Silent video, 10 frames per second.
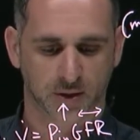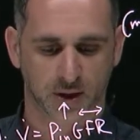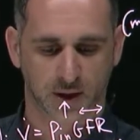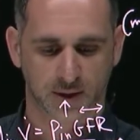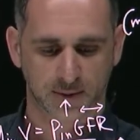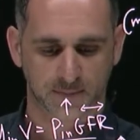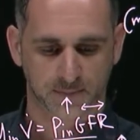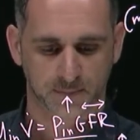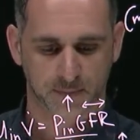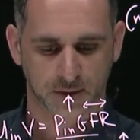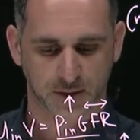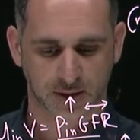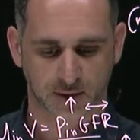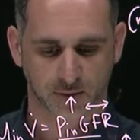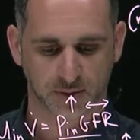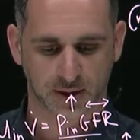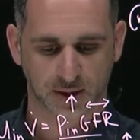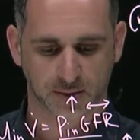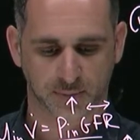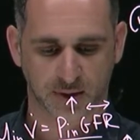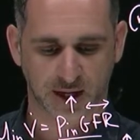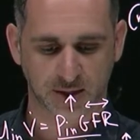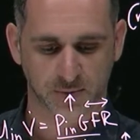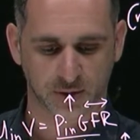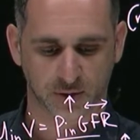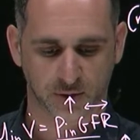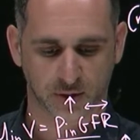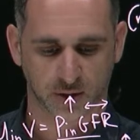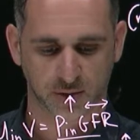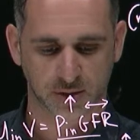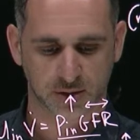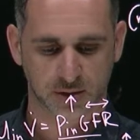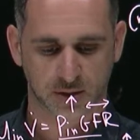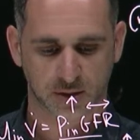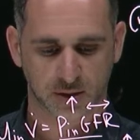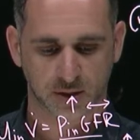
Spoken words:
Okay, so that would be the plasma glucose